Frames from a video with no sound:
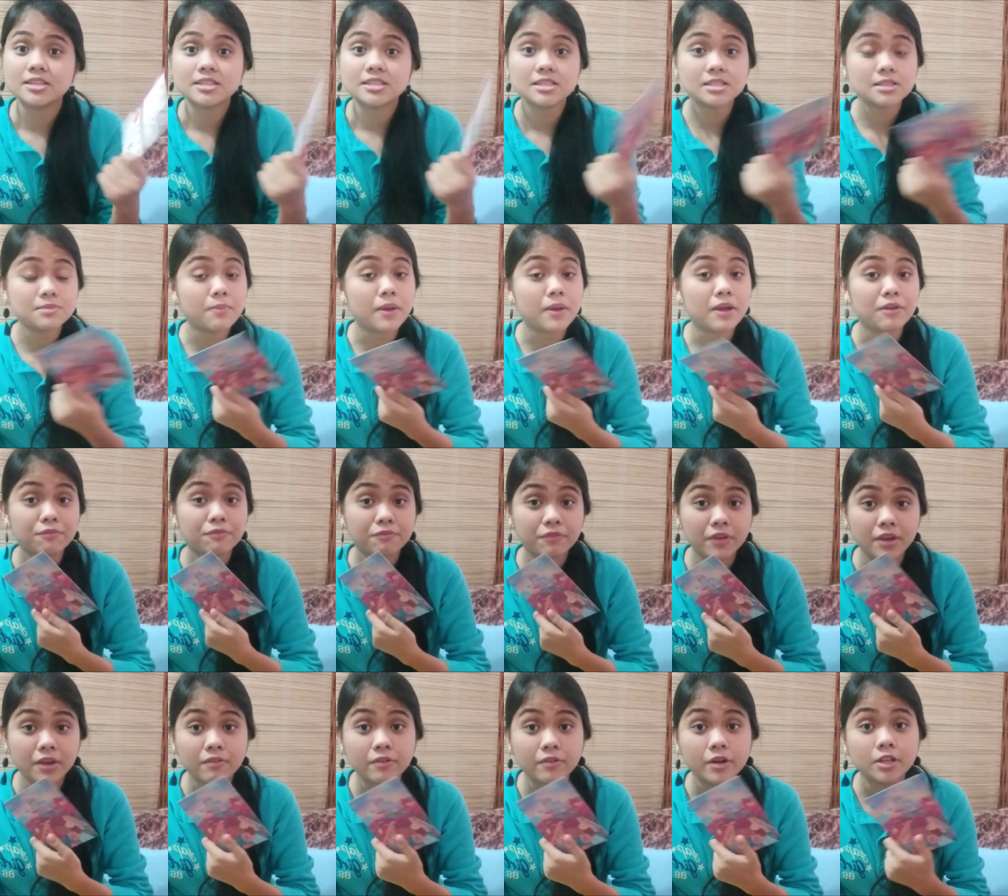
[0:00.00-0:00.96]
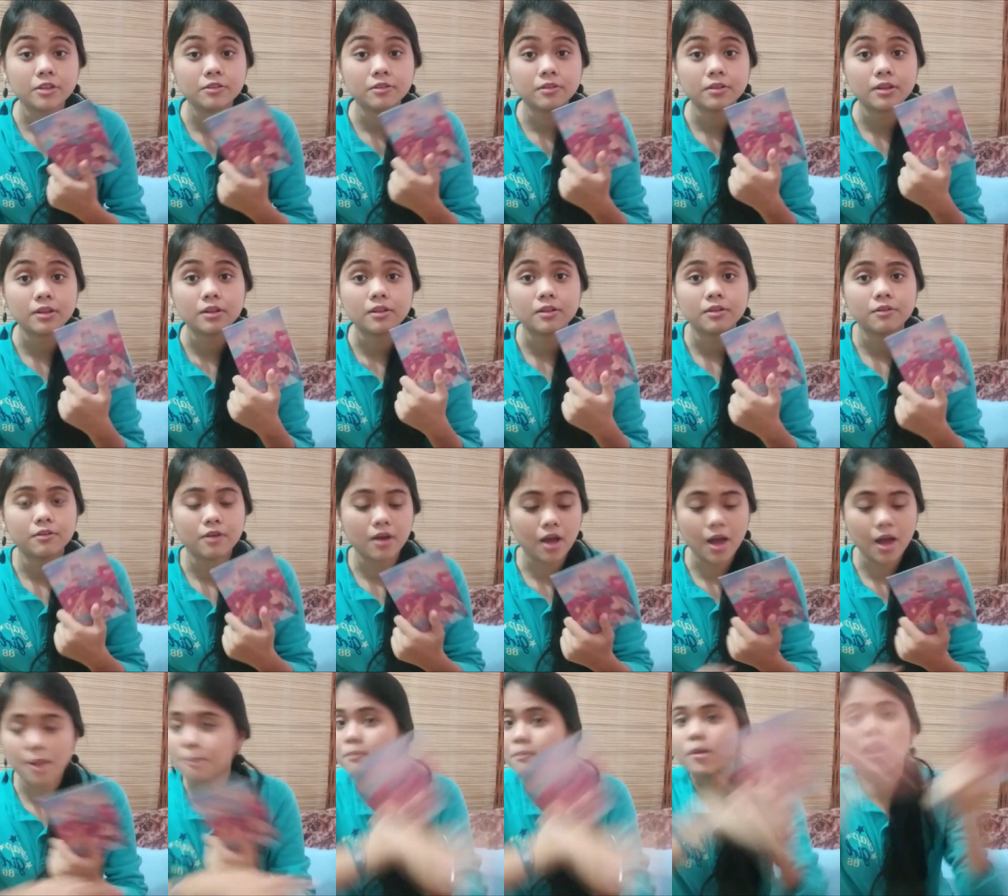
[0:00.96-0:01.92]
this is my favorite
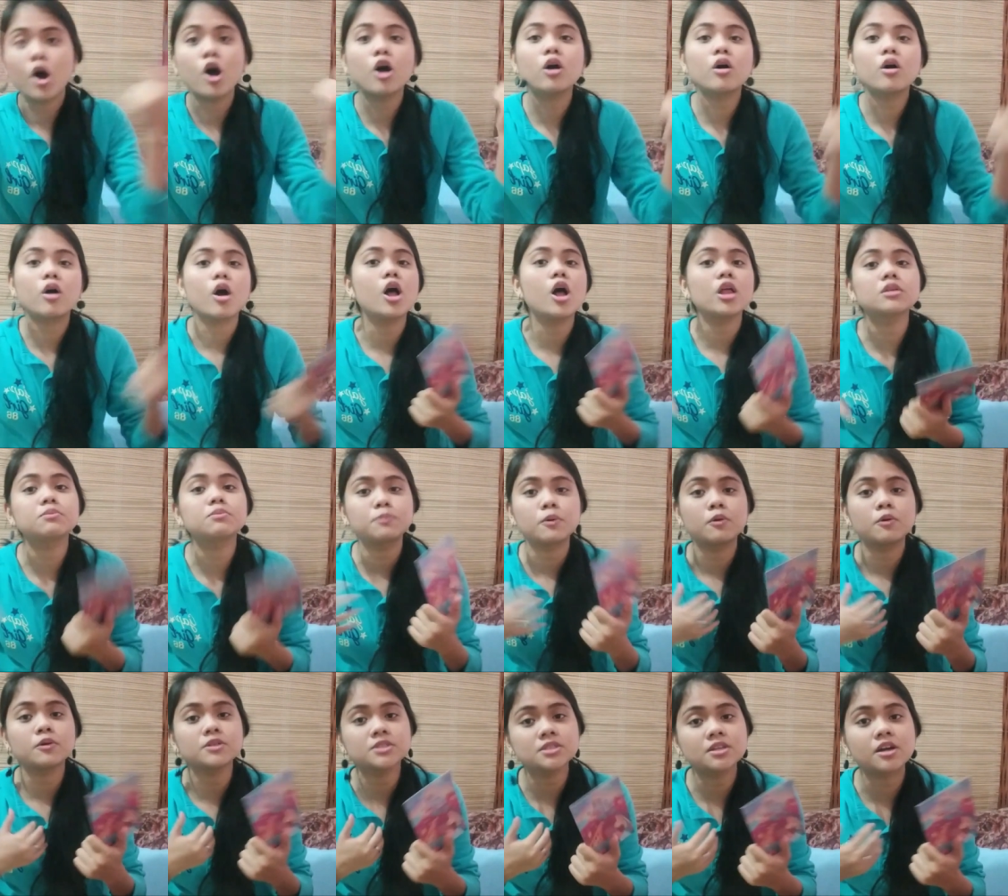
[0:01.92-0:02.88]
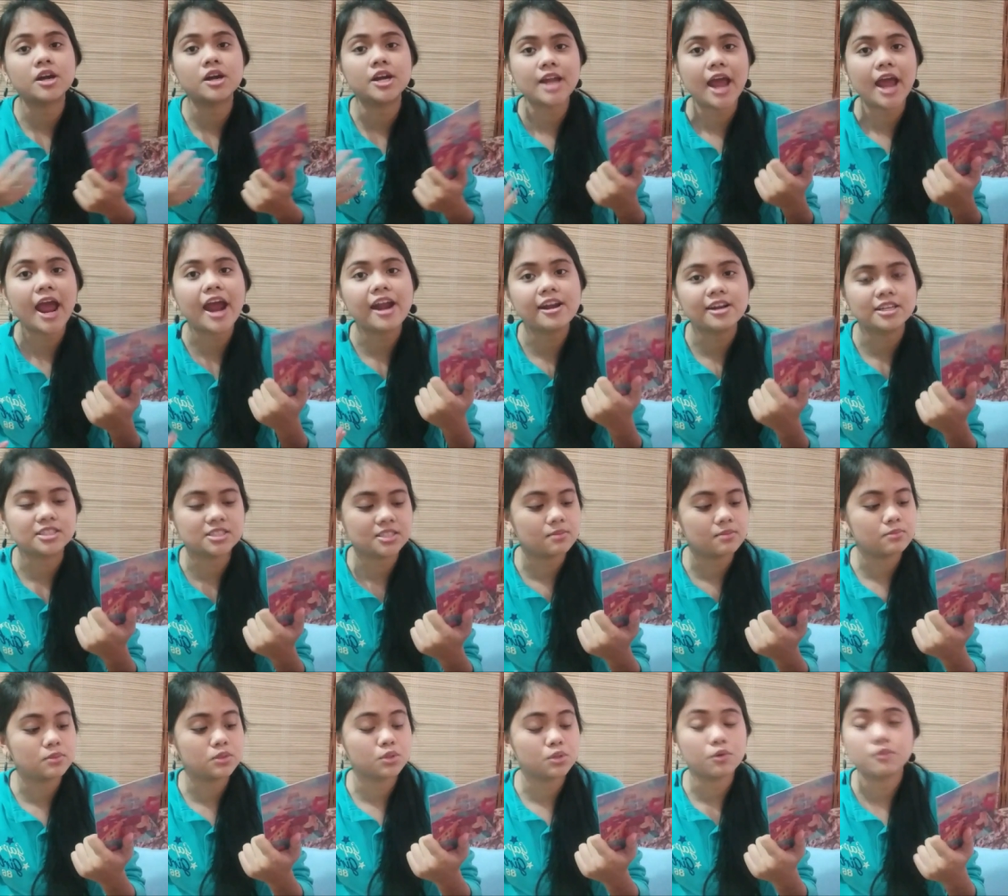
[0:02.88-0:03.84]
among all the postcard I
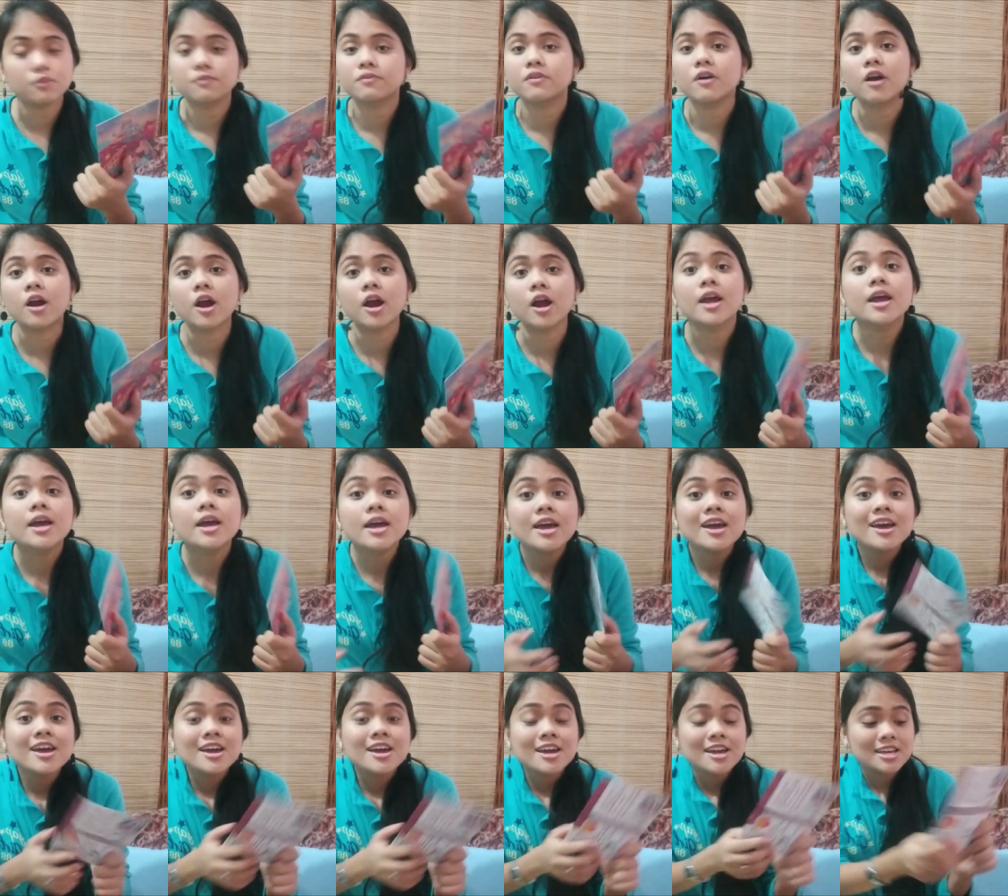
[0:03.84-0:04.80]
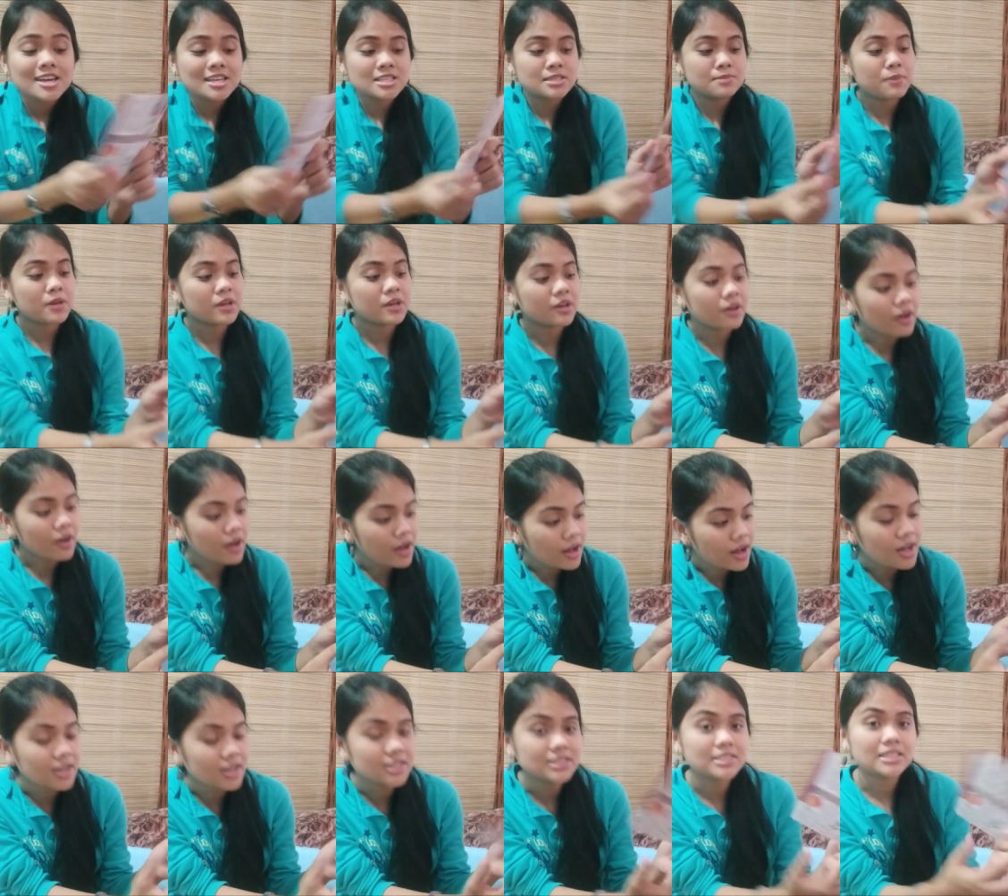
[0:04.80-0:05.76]
received so far is
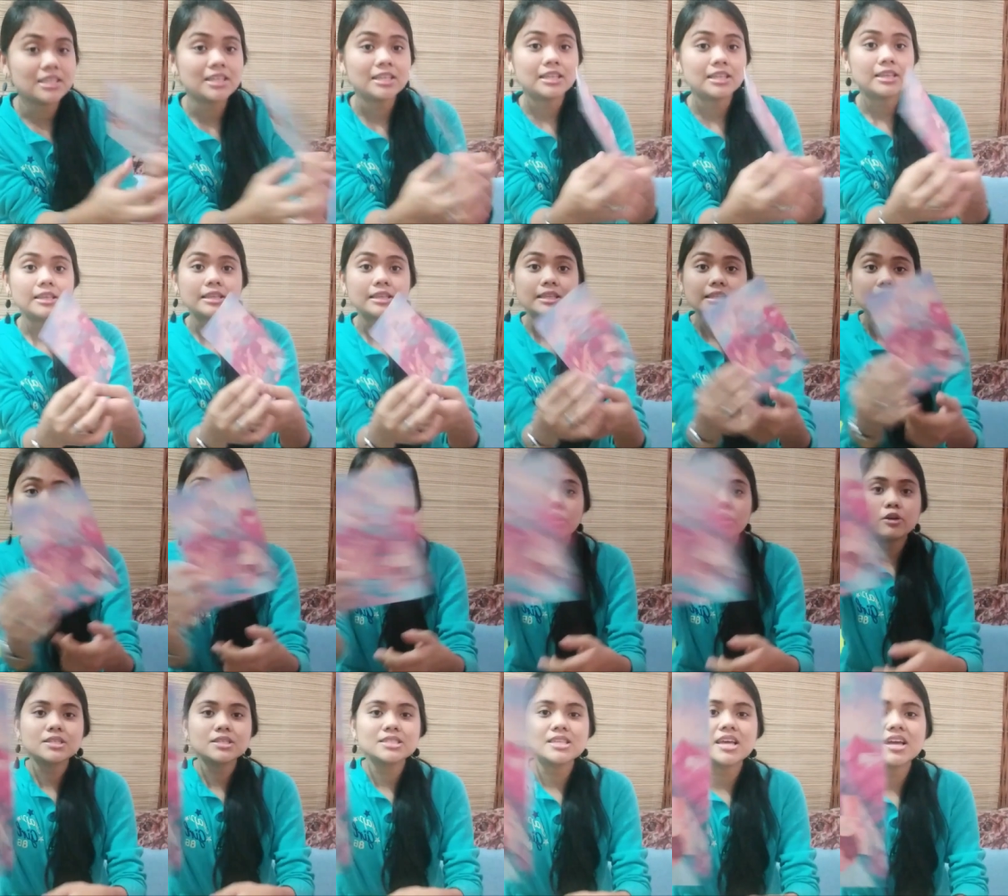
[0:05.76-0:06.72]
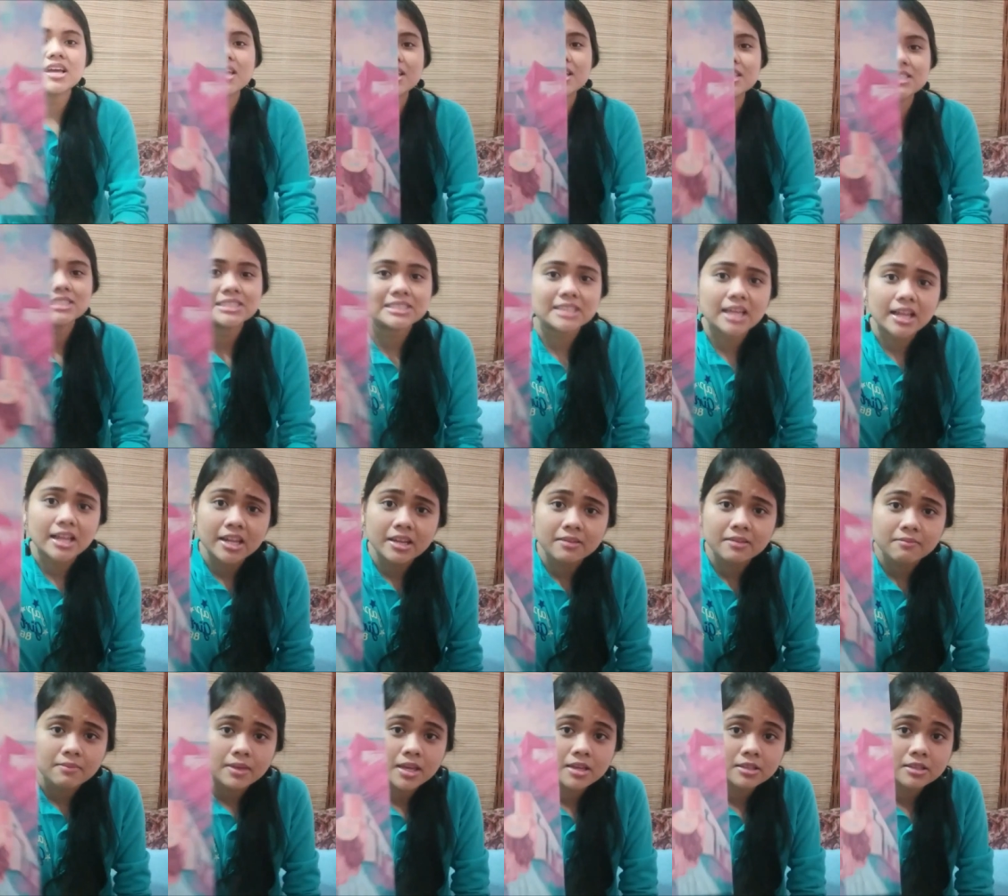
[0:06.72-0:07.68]
because it looks like it's telling
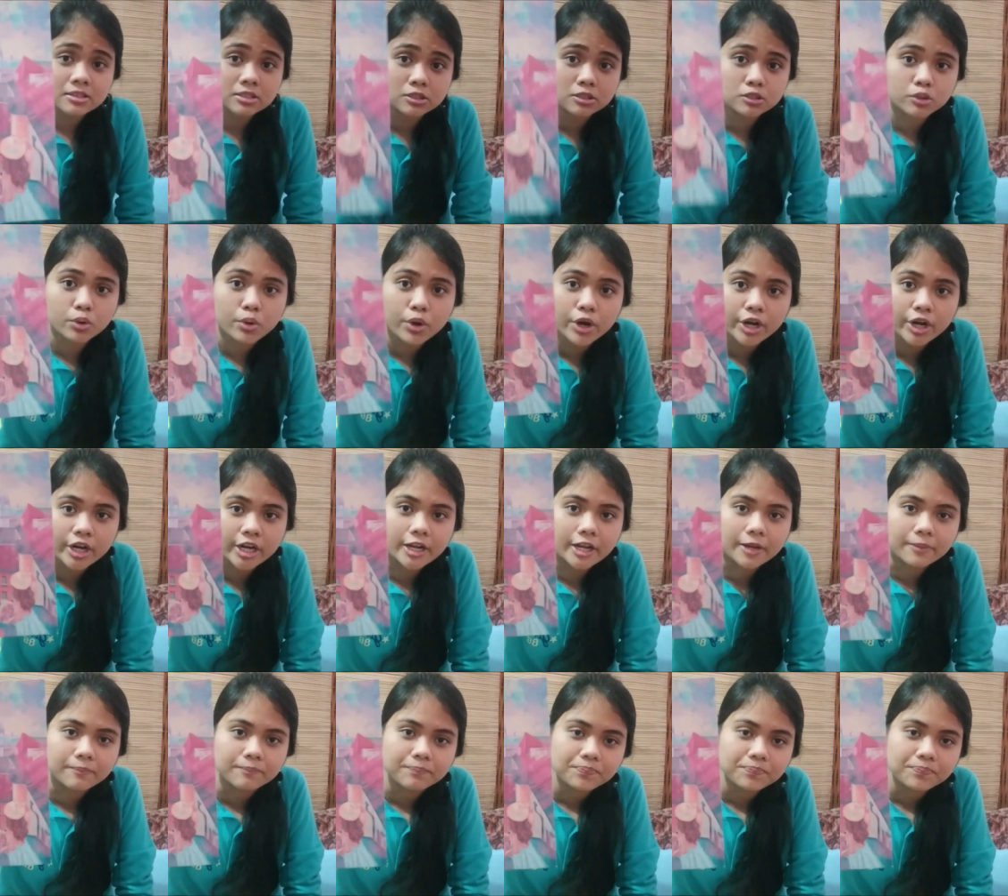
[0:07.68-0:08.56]
me a story.